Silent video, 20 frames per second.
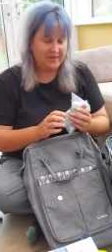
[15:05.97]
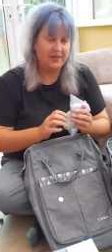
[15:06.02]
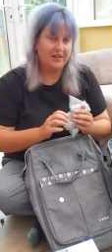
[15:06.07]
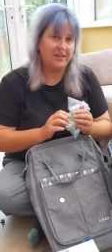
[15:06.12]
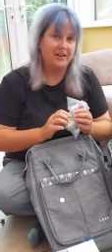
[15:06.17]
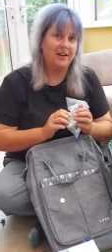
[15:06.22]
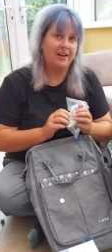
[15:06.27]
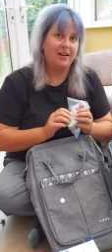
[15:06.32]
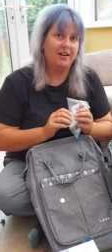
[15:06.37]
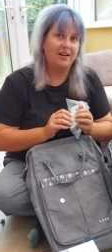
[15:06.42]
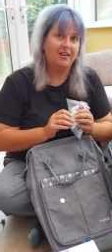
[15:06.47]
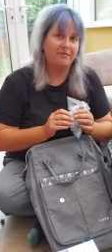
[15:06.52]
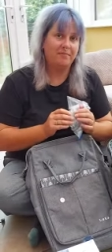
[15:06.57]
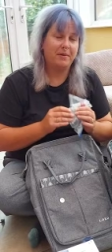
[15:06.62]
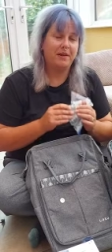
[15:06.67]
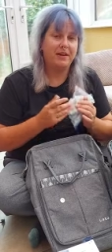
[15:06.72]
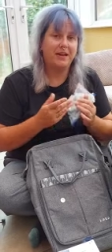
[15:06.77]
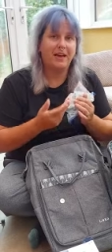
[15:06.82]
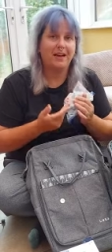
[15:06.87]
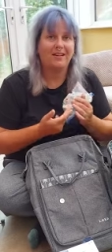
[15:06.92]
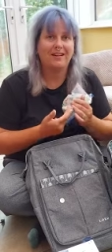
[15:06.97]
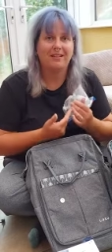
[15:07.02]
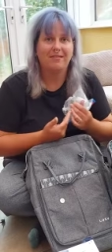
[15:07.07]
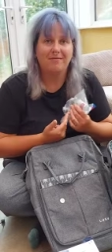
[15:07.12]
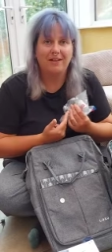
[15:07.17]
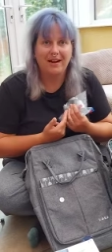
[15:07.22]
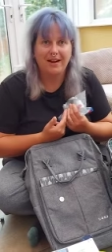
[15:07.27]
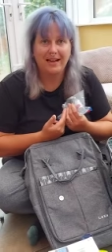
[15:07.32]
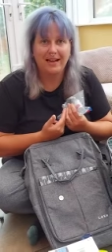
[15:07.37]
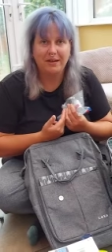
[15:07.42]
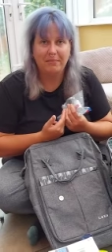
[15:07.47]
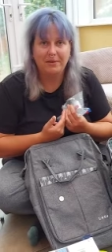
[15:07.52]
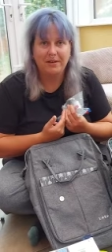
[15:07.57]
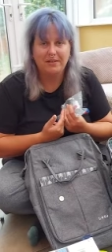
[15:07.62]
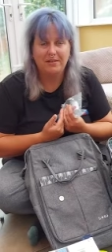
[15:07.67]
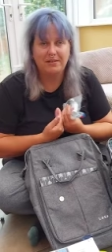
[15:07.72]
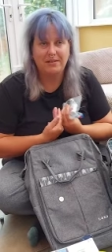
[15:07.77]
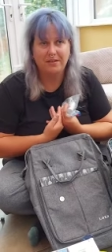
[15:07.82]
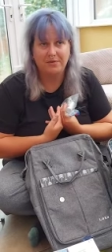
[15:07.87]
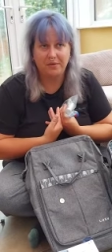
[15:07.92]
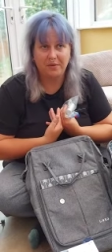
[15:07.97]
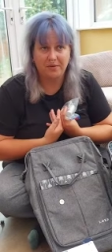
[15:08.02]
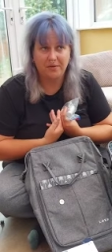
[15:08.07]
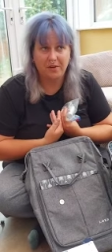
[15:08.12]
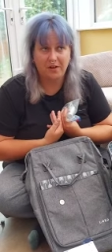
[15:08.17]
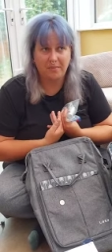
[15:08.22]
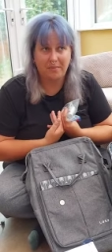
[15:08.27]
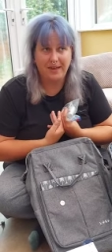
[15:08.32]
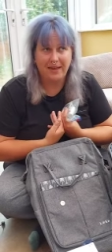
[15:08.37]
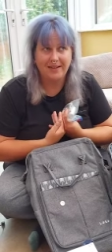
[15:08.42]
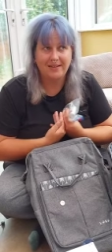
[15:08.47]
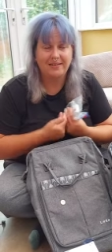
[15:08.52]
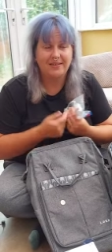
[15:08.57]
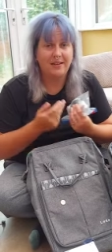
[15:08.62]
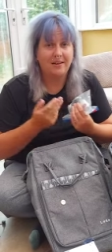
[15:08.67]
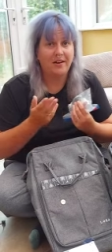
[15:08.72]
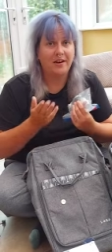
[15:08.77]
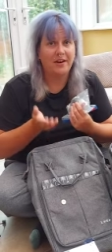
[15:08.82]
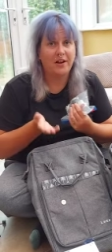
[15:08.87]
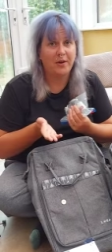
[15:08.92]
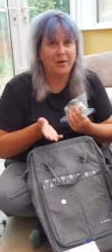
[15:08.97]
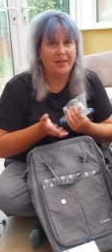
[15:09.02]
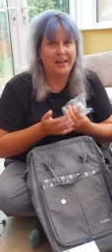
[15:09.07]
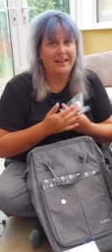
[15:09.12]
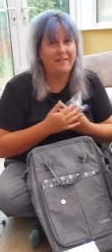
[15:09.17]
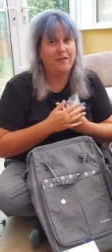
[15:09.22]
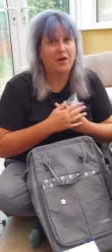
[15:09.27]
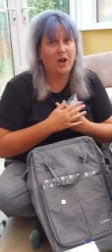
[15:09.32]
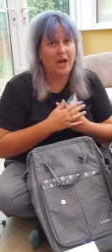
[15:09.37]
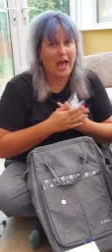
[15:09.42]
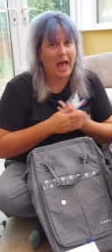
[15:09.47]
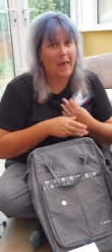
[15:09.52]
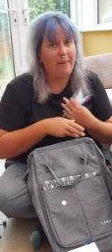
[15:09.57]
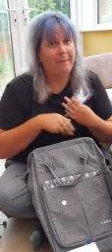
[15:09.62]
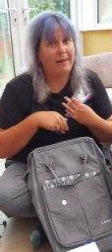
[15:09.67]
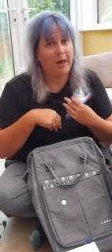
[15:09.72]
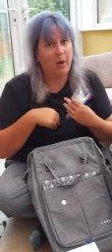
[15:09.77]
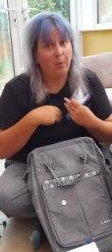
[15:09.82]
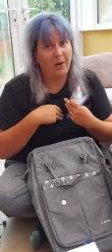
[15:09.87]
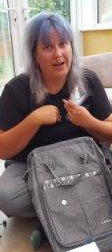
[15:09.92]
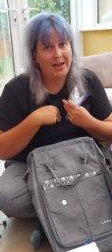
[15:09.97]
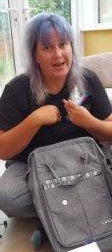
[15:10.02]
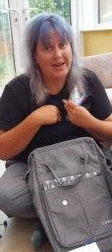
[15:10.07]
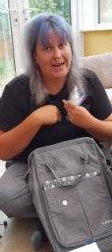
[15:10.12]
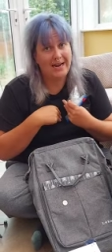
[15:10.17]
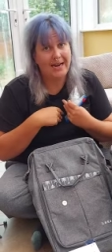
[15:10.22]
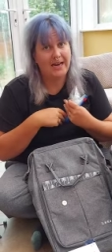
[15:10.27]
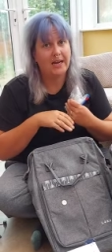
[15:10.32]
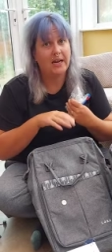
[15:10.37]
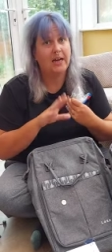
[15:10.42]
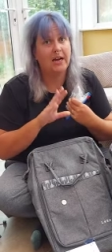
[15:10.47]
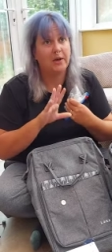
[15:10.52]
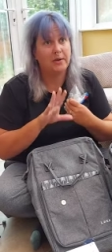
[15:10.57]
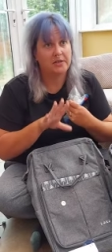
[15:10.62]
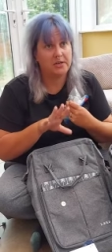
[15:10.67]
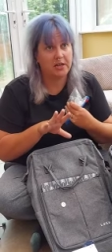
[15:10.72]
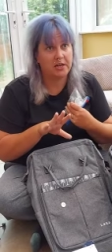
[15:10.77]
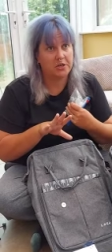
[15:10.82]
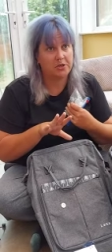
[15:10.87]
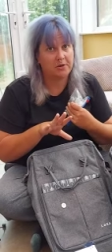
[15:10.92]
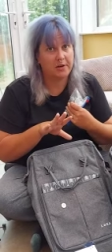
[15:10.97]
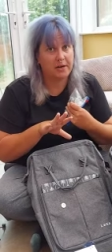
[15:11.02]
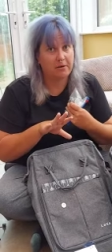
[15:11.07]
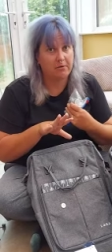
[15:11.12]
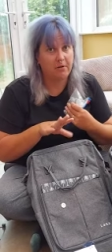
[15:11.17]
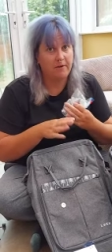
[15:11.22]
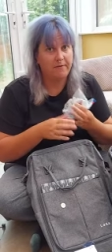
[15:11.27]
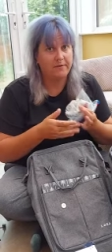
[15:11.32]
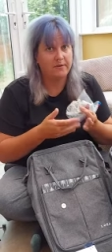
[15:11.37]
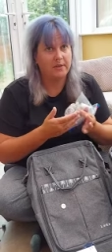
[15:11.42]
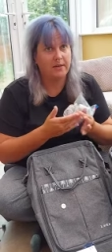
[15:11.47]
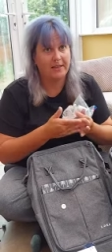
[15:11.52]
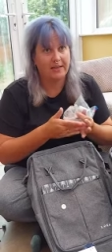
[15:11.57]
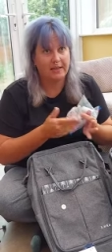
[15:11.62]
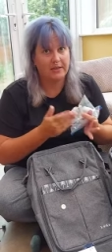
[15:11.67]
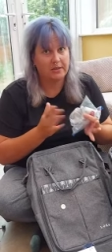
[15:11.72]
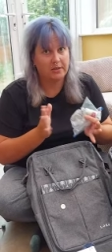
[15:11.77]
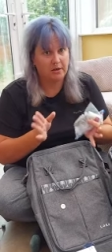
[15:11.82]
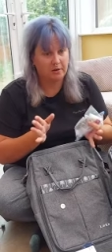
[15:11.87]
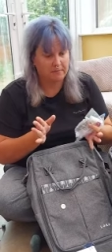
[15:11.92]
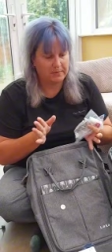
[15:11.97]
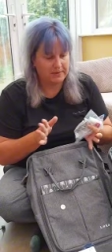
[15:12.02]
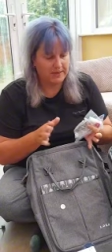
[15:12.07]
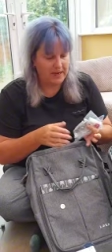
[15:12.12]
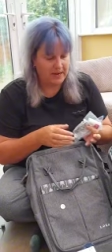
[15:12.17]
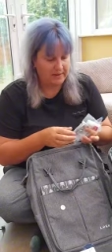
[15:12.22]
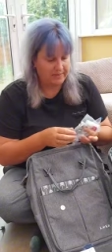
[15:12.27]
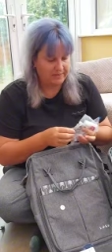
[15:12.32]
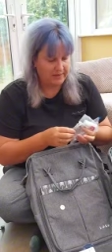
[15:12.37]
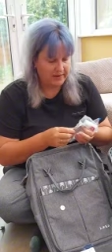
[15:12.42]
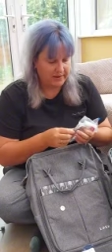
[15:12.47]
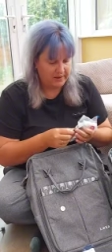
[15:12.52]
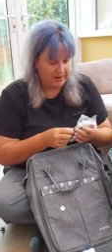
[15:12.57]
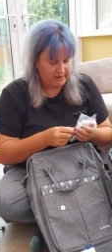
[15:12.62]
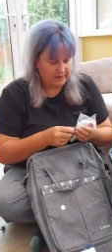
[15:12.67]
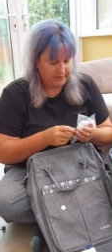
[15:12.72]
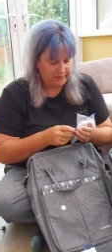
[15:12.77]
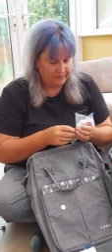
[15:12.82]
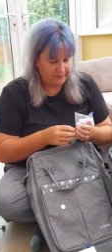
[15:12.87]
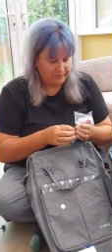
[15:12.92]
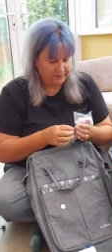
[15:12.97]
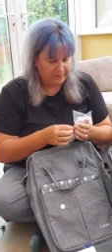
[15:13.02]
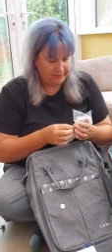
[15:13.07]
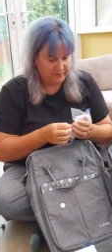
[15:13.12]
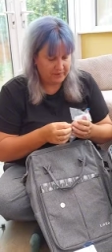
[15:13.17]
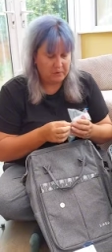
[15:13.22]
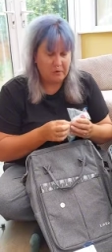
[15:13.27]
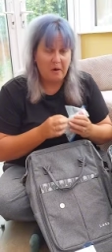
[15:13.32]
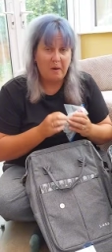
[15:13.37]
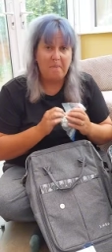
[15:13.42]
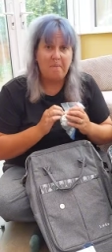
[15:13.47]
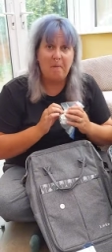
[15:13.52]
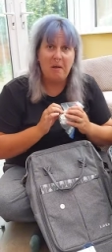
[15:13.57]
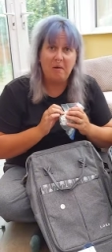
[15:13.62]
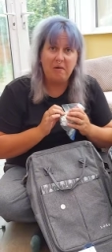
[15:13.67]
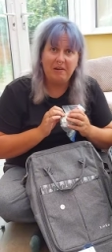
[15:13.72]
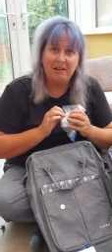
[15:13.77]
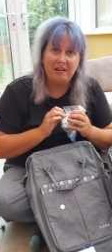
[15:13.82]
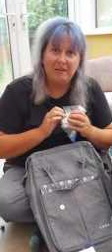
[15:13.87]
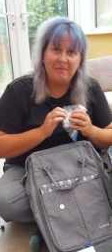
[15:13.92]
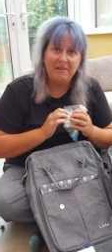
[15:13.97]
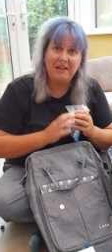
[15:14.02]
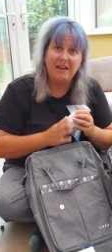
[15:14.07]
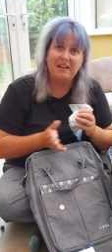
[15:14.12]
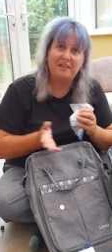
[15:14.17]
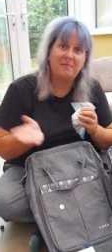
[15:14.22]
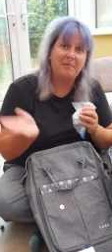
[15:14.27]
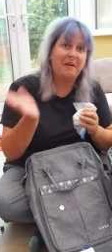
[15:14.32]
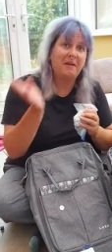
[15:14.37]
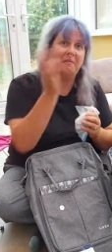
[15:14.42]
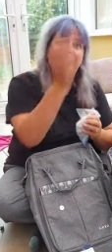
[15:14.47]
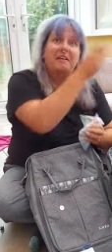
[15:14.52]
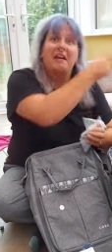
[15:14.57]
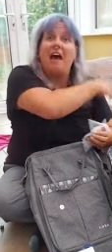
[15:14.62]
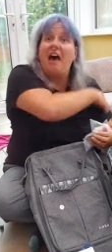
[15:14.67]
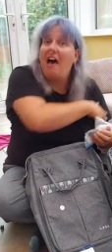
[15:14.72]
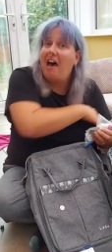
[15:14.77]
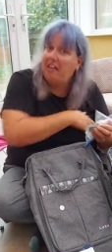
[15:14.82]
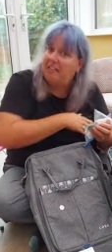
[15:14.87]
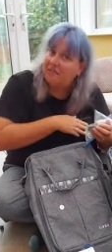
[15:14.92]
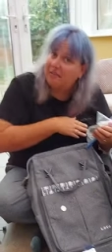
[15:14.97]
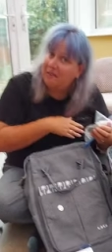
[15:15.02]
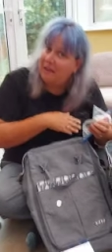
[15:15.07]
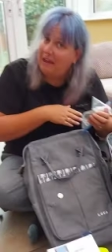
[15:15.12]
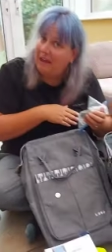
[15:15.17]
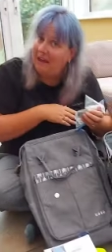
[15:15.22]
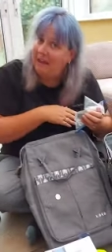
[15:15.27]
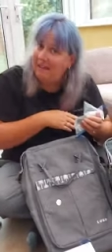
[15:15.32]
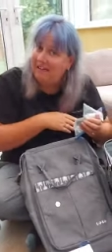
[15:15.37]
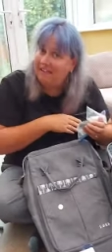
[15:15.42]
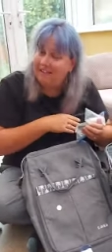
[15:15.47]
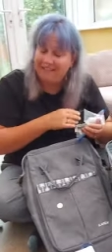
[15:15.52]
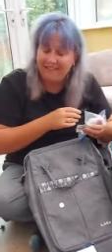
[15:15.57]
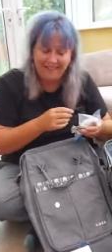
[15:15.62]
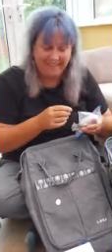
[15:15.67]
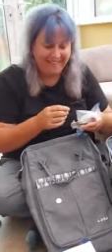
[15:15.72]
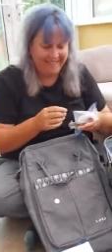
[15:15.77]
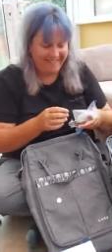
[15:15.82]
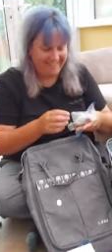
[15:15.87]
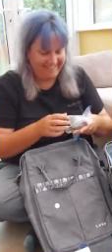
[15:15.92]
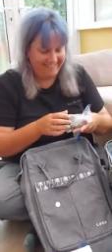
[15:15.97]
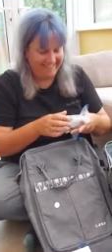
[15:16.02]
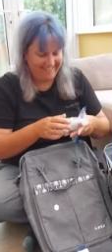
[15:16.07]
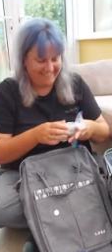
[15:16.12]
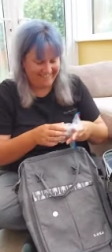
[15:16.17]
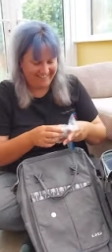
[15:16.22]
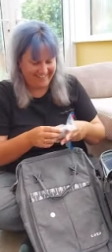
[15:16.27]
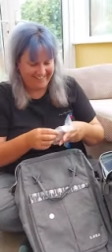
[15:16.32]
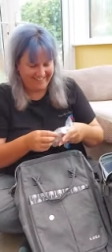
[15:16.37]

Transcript: You're gonna laugh. I carry Rennie because I suffer with IBS, and I know that if I'm a bit windy, I know it's gonna trigger off, so that stops it. Mode again in case we go the other way.